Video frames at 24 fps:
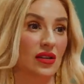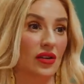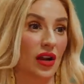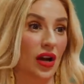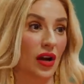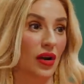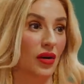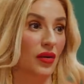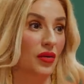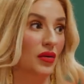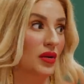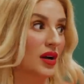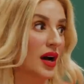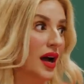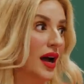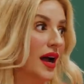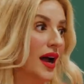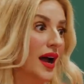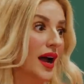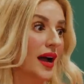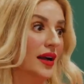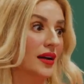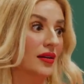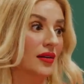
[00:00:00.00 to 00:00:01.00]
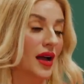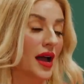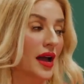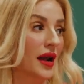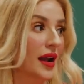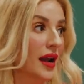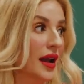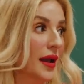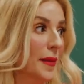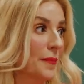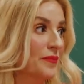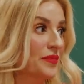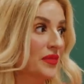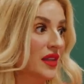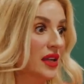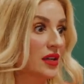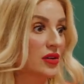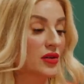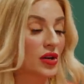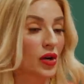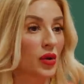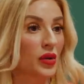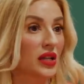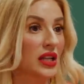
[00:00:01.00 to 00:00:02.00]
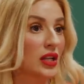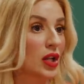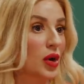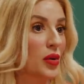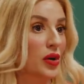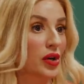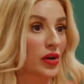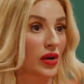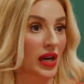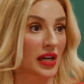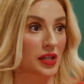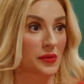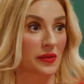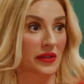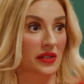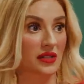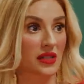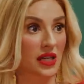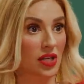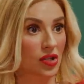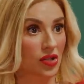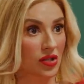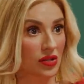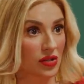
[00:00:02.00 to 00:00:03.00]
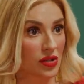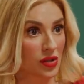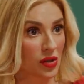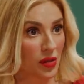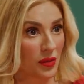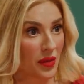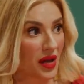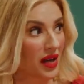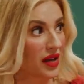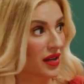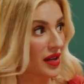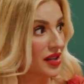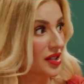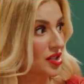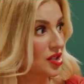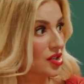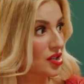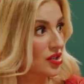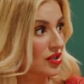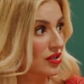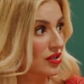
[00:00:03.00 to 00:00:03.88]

You know, I, I don't. Sucks. You can only lower your expectations so much.